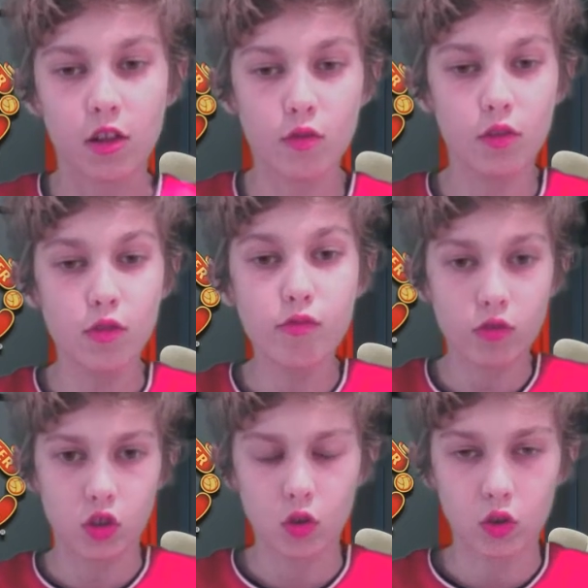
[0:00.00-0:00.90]
Luke
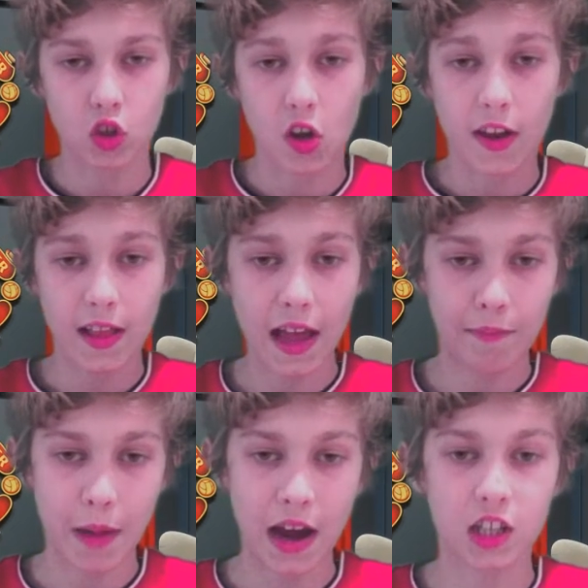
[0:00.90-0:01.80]
Shaw's good at
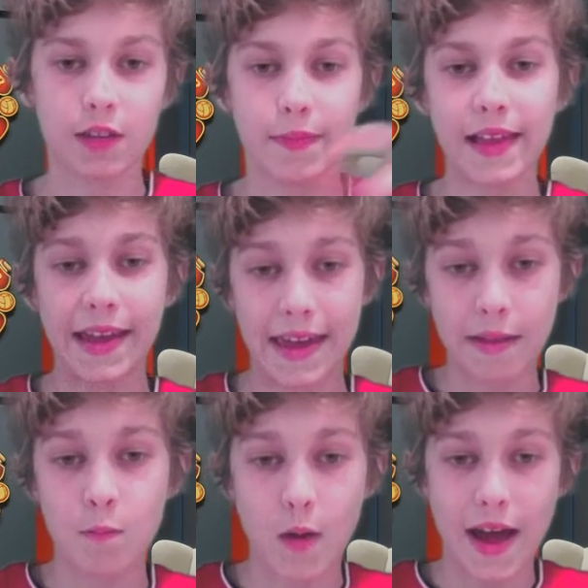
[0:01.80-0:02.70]
left back, so play
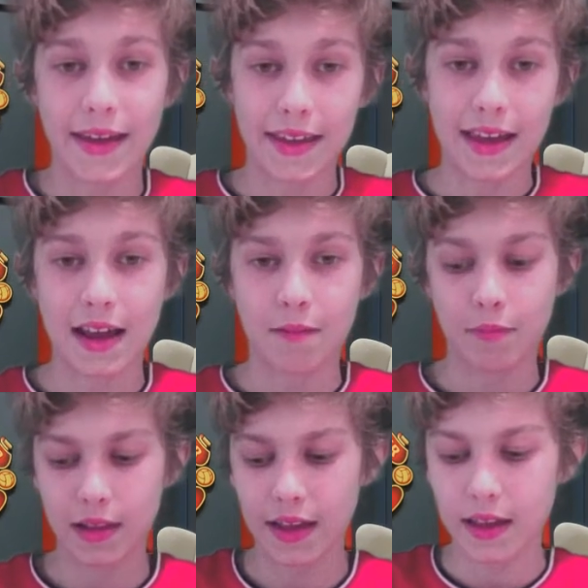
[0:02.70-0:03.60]
him where he can
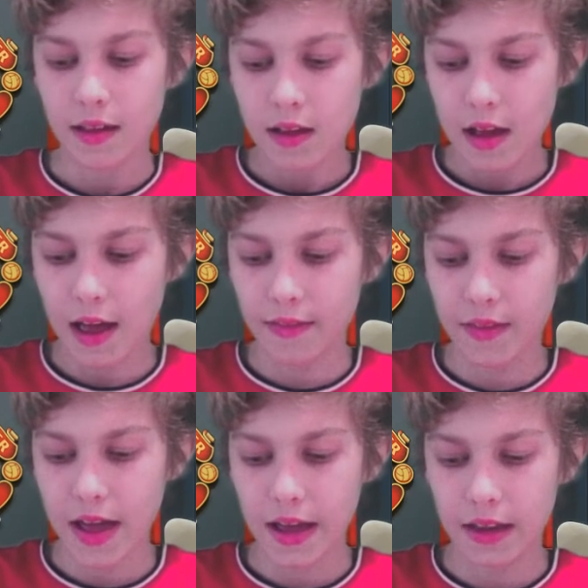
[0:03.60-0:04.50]
play. And
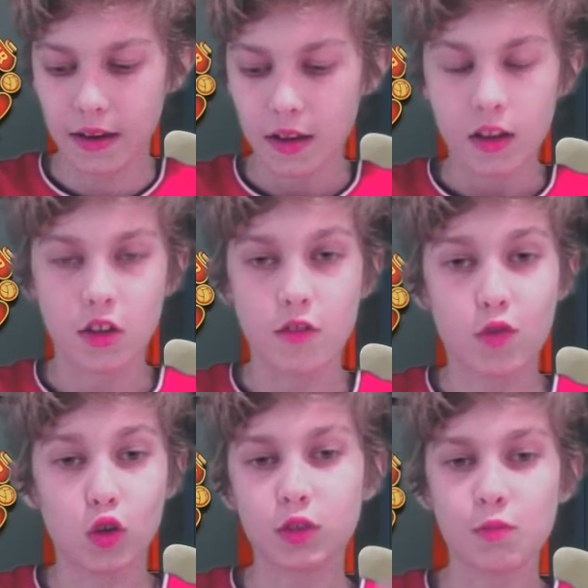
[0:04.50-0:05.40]
then you've
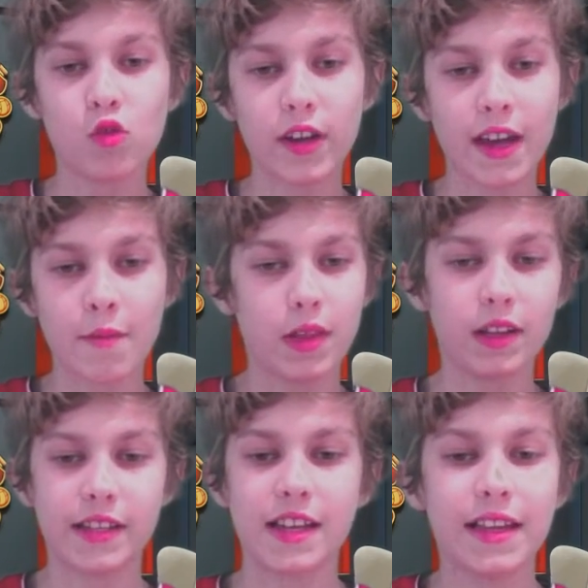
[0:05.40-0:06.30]
got Smalling and
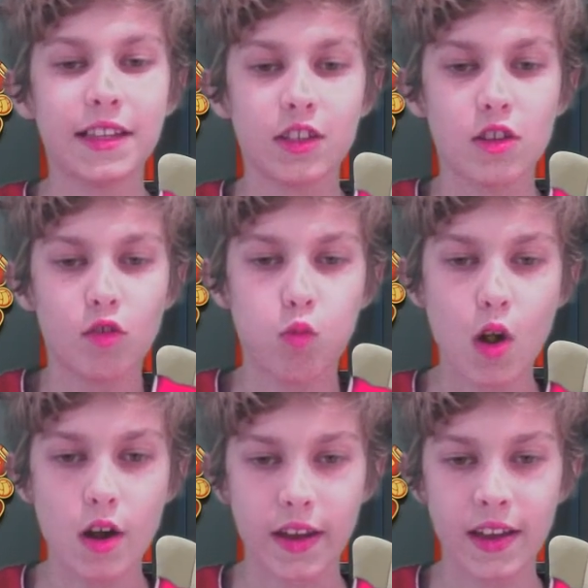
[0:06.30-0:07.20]
bloody Lindelof
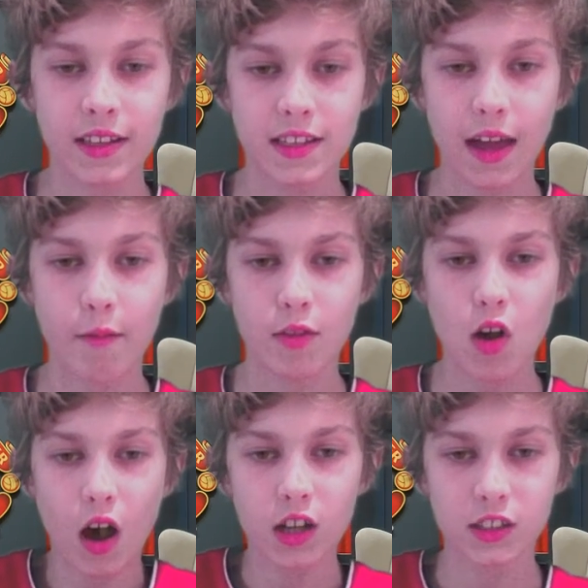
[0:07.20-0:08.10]
working together. Look,
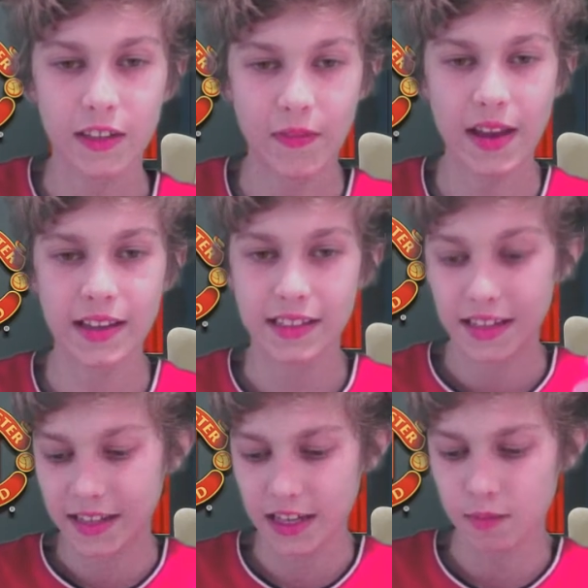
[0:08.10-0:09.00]
our defence,
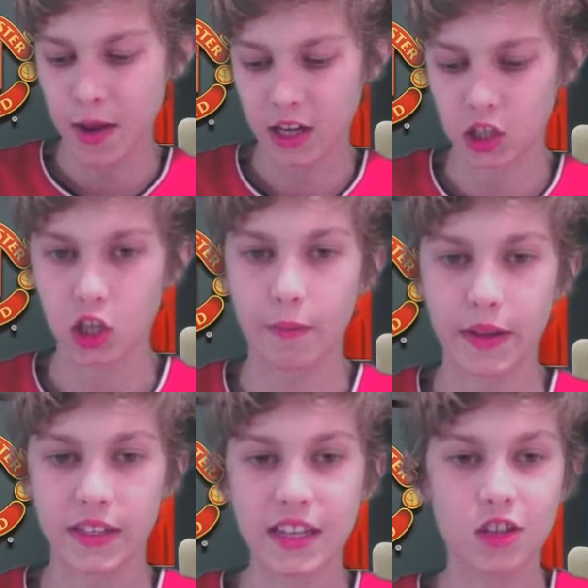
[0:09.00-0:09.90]
it is messed up.
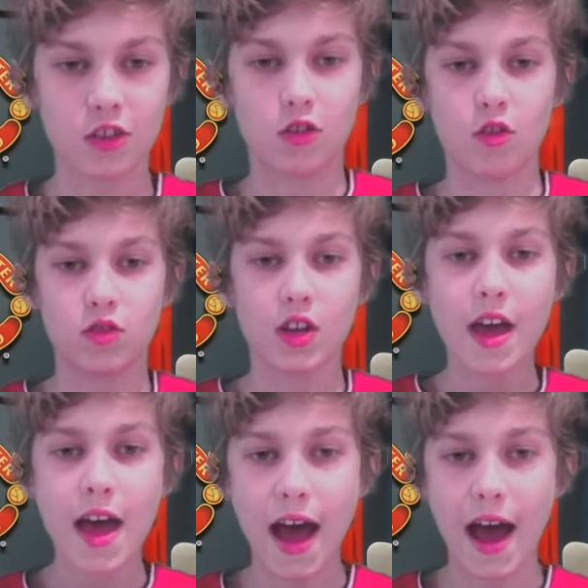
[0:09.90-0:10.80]
It isn't good.
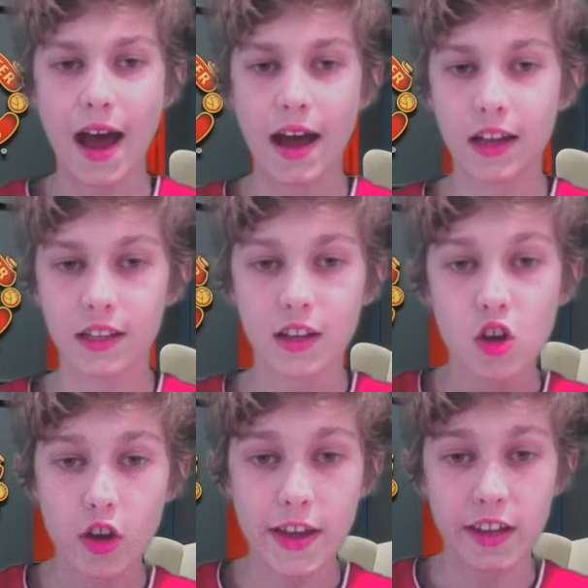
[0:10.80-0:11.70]
And
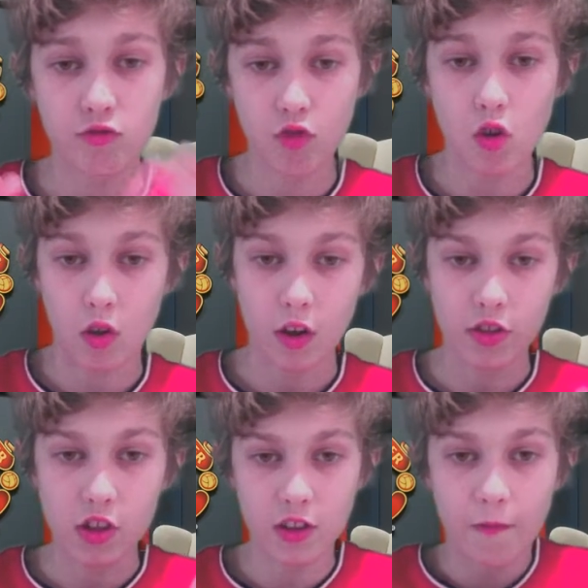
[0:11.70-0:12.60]
it's wrong.
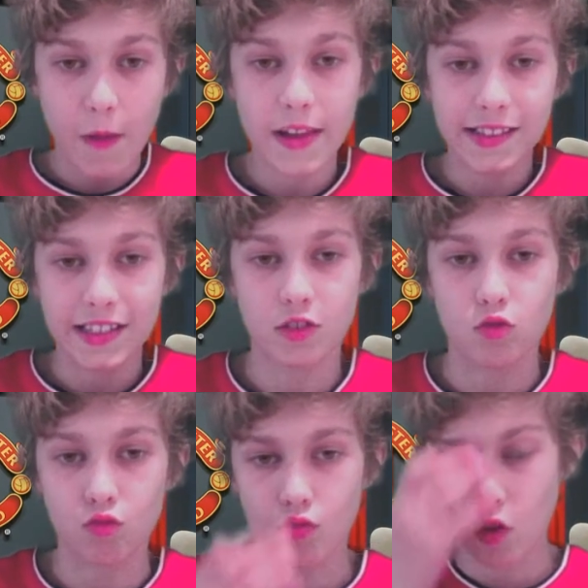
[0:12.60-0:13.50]
The defence is
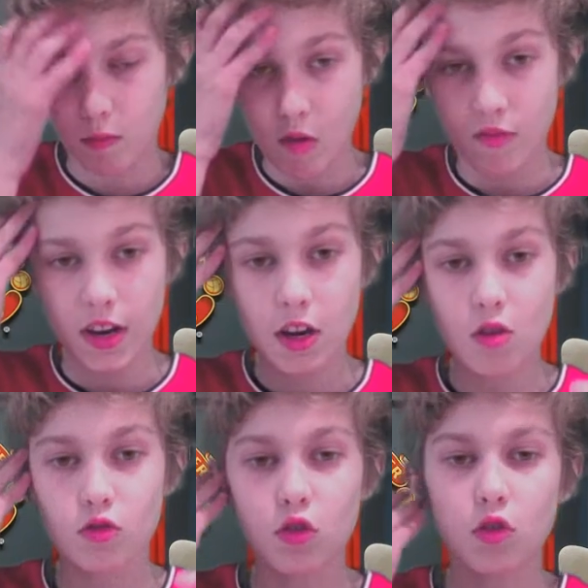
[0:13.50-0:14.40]
all wrong.
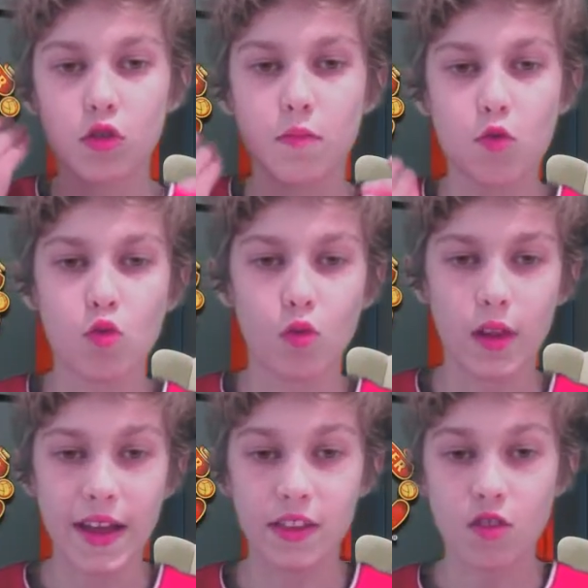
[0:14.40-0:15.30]
Mourinho's got them all
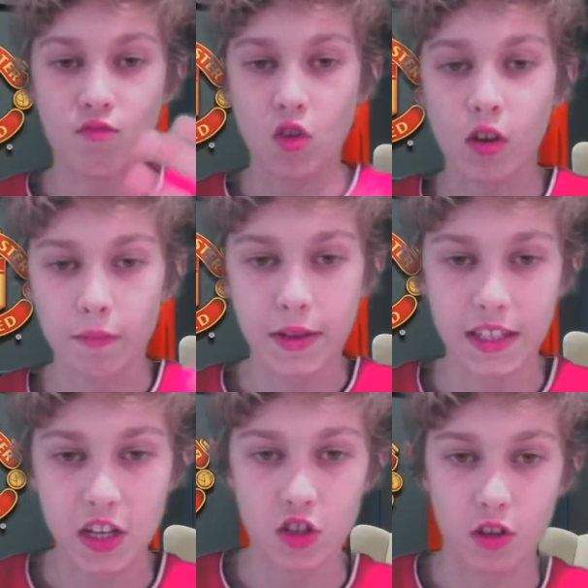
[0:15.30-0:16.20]
in the wrong
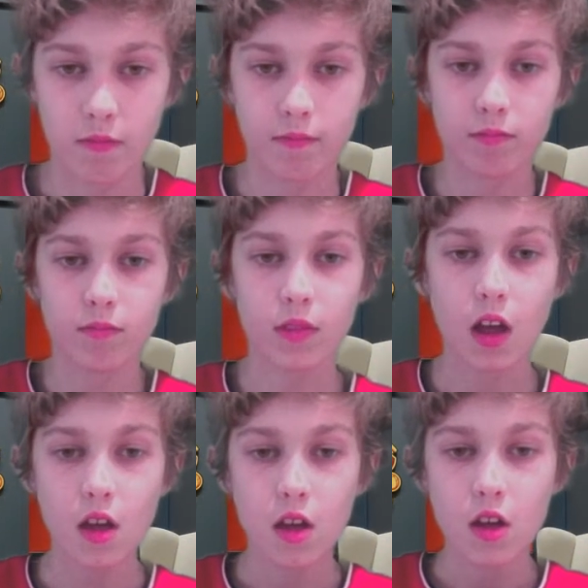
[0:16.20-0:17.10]
position.
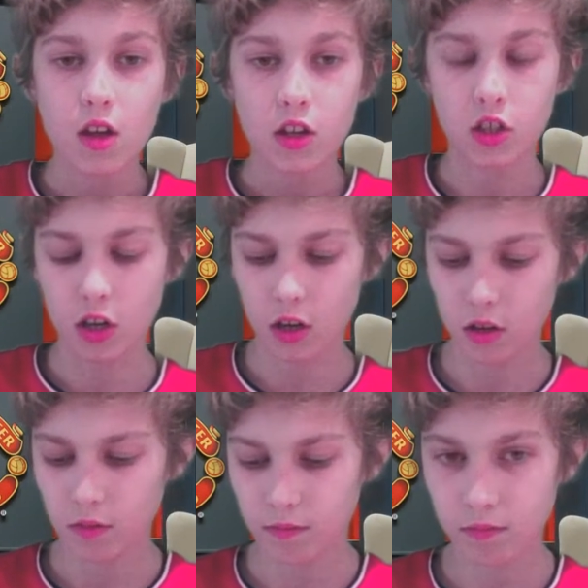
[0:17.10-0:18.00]

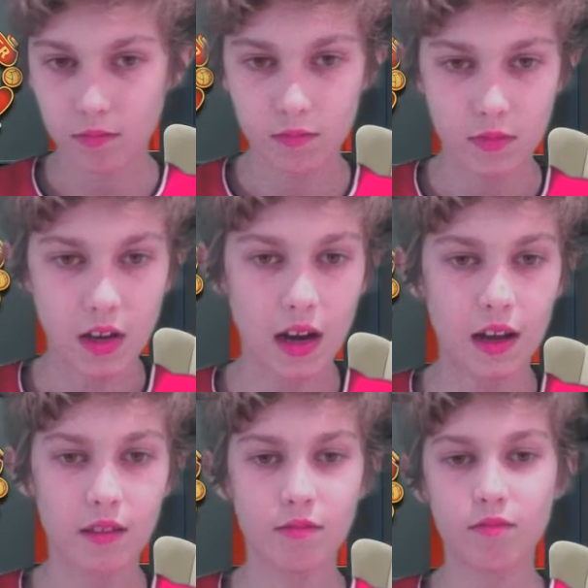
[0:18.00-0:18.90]
So,
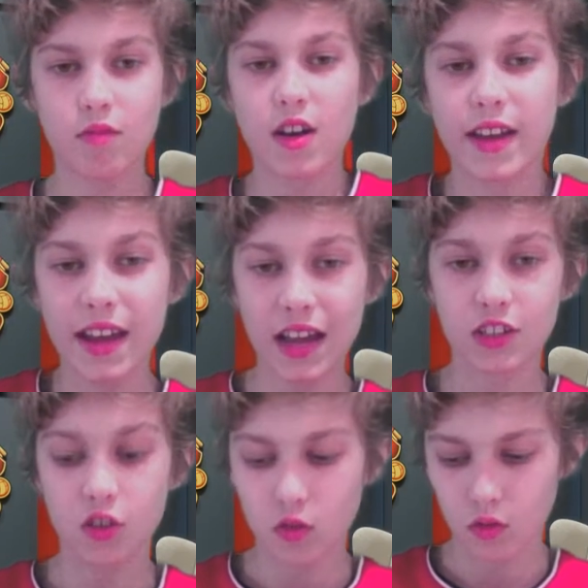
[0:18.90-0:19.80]
um, well, he
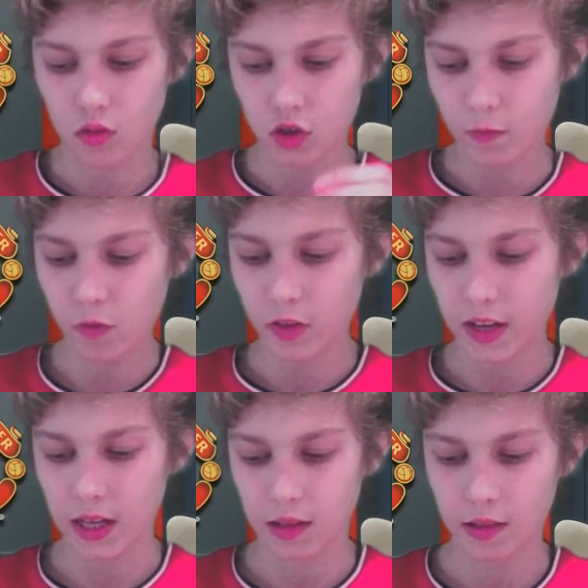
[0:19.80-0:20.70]
hasn't got Smalling
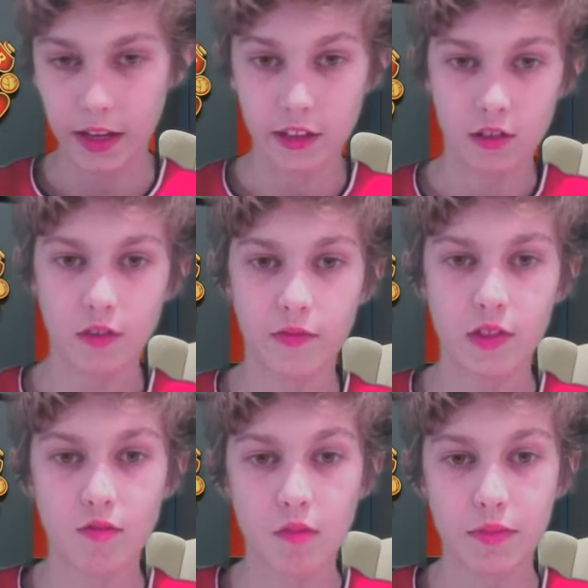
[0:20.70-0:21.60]
and Lindelof in
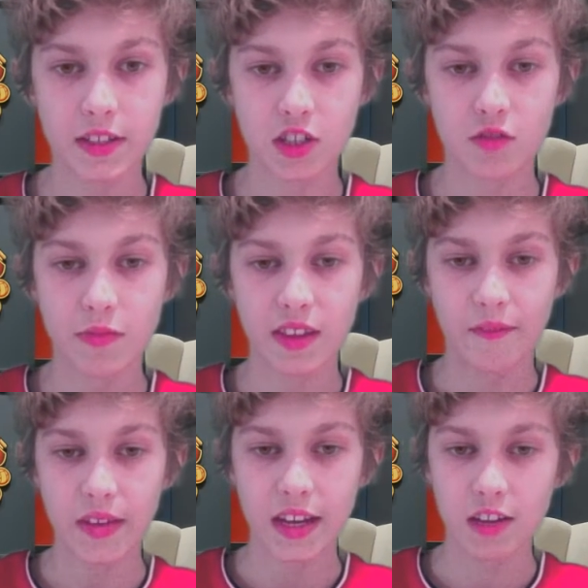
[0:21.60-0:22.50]
the wrong position, but the
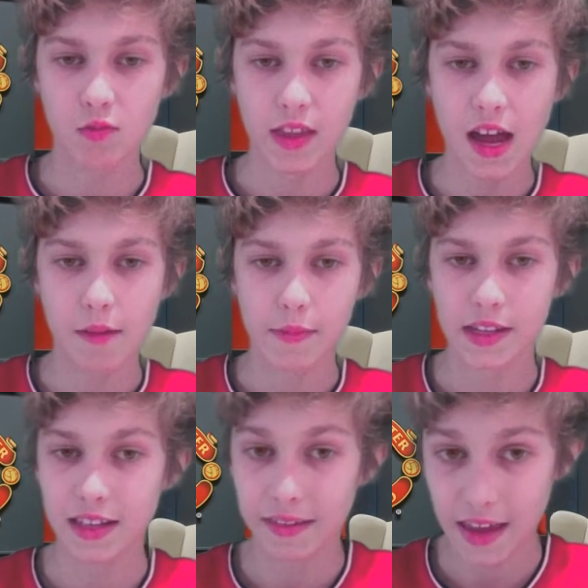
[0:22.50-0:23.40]
thing is with them
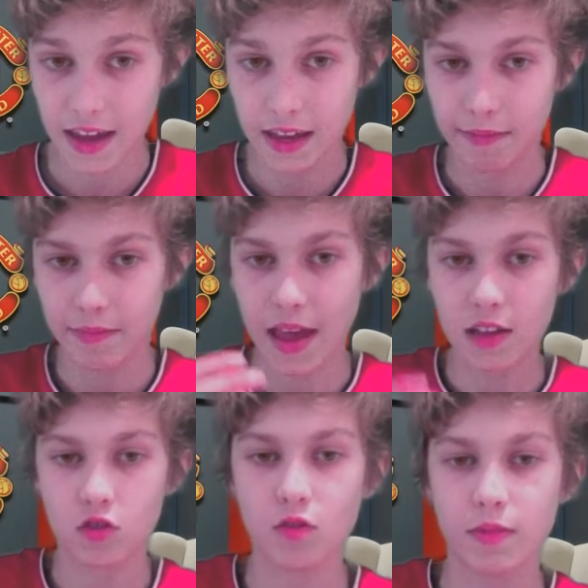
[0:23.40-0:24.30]
is that they they're
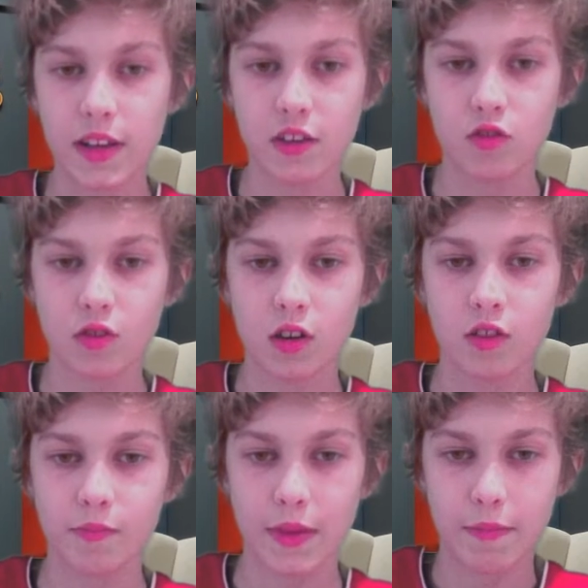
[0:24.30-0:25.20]
two players who
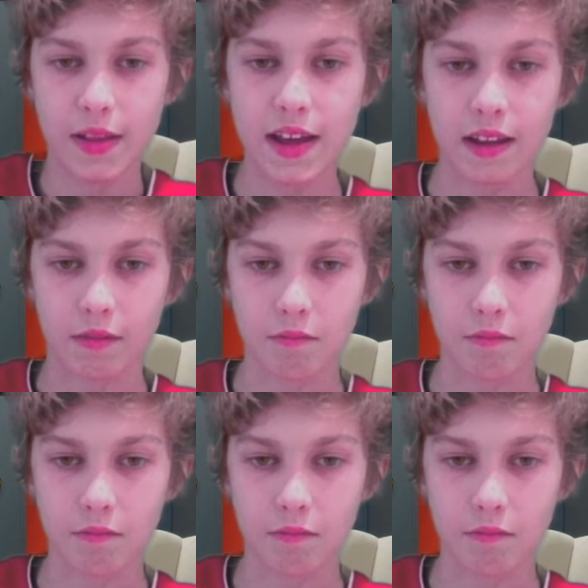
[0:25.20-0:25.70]
can't be playing.